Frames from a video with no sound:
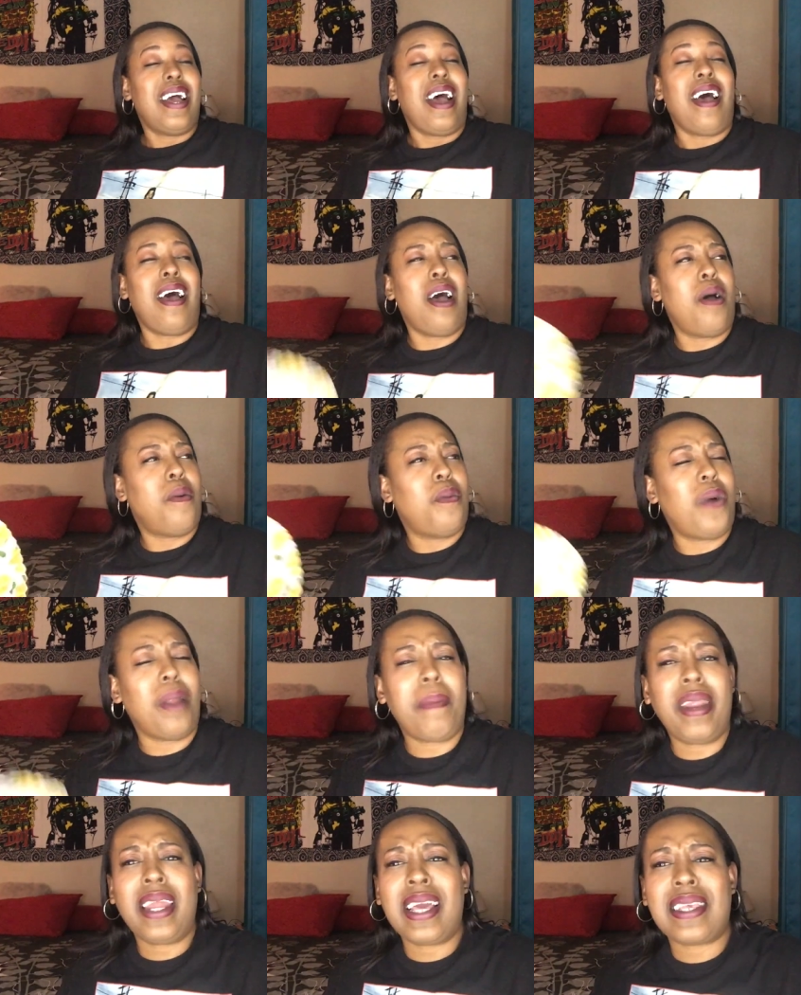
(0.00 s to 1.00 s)
Um, one of
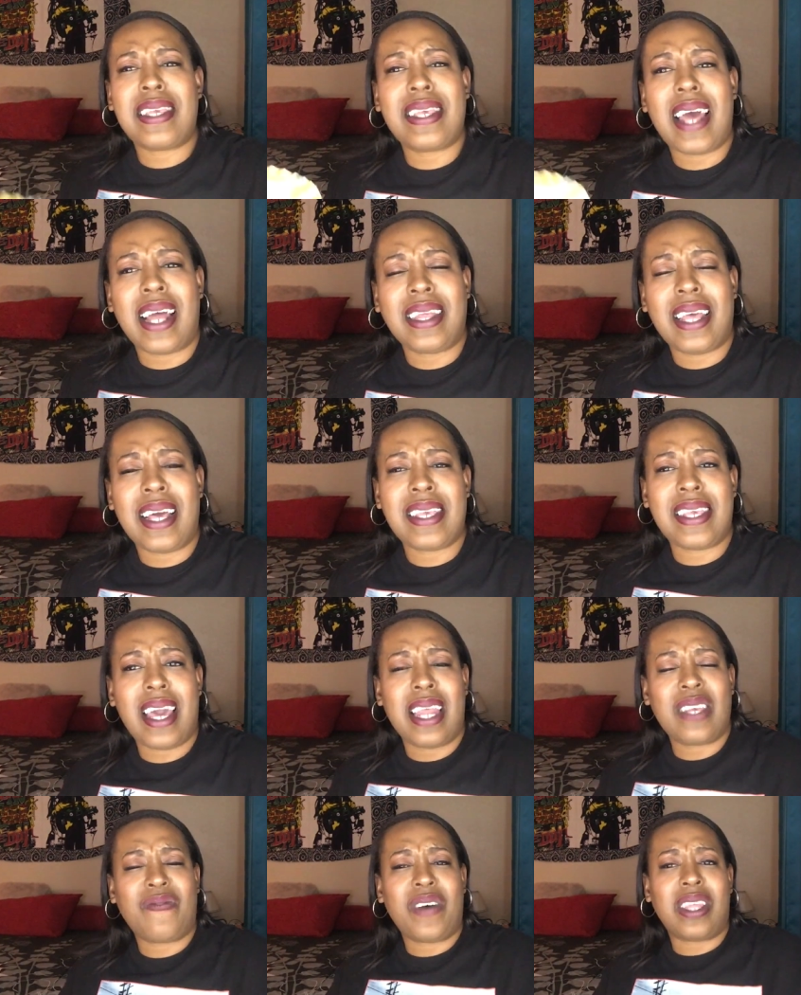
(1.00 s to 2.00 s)
my nieces out there said
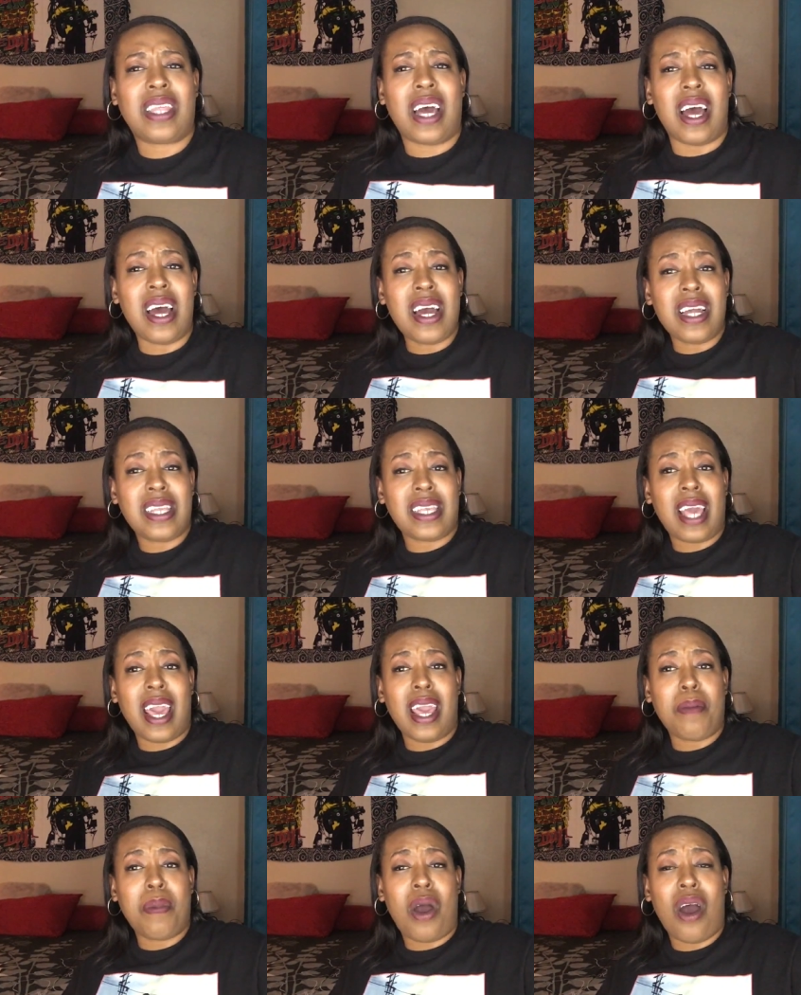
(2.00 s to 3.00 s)
it's for the
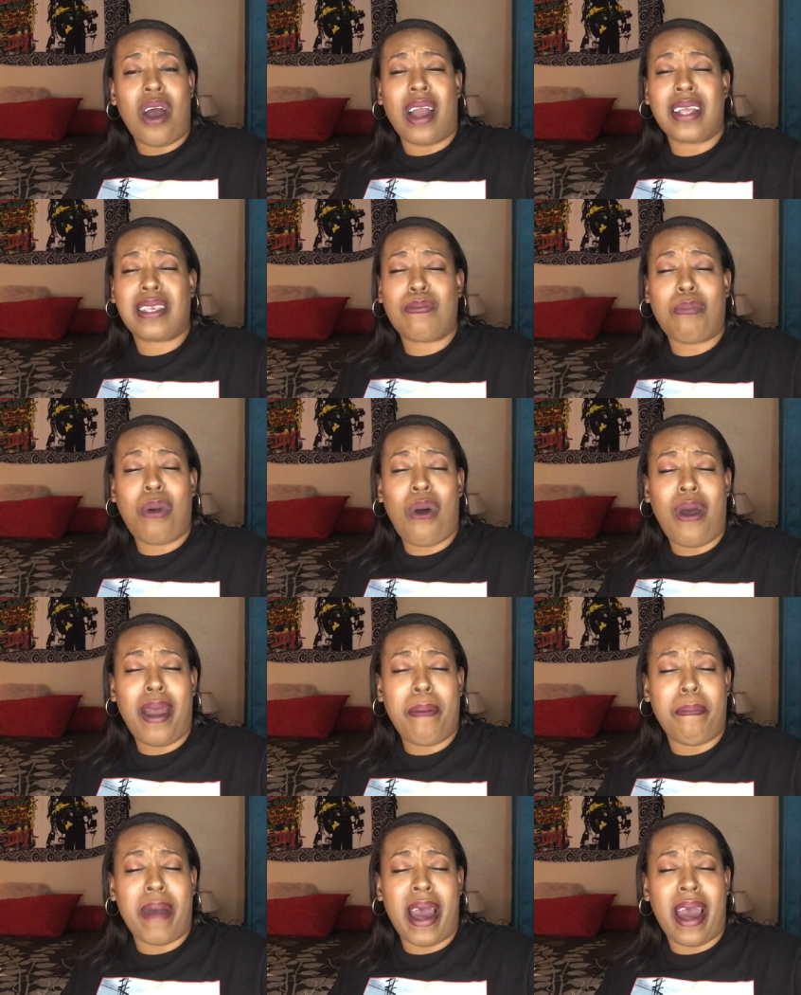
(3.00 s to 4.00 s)
untamed hearts. Boy,
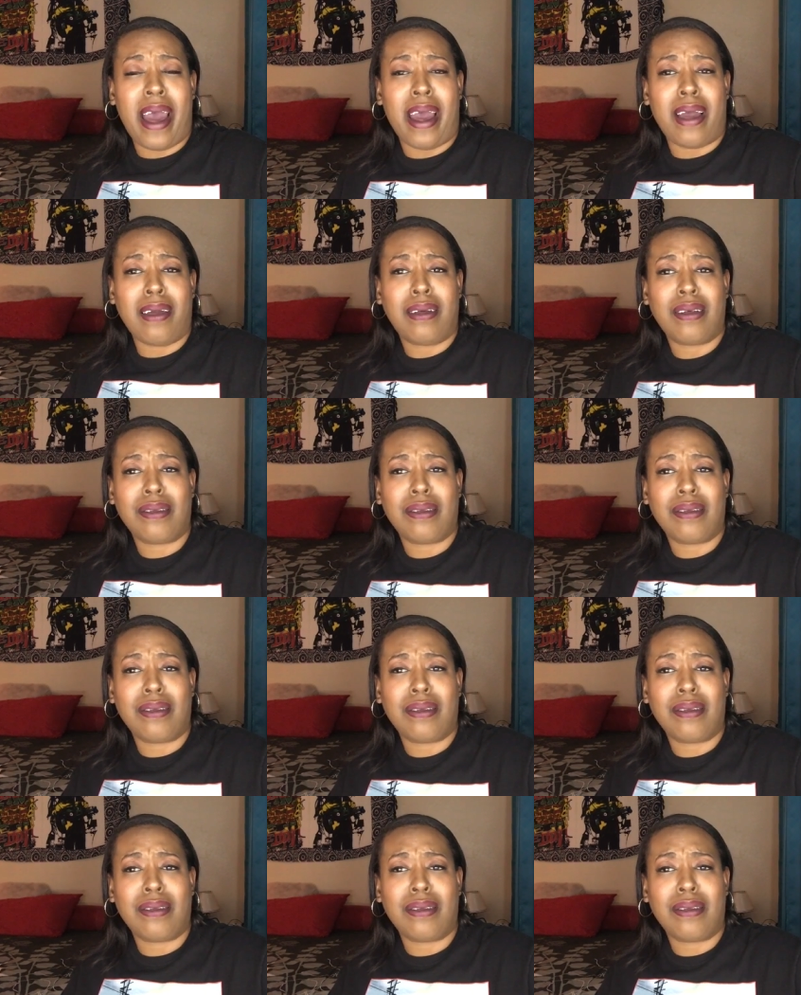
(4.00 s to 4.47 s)
bye.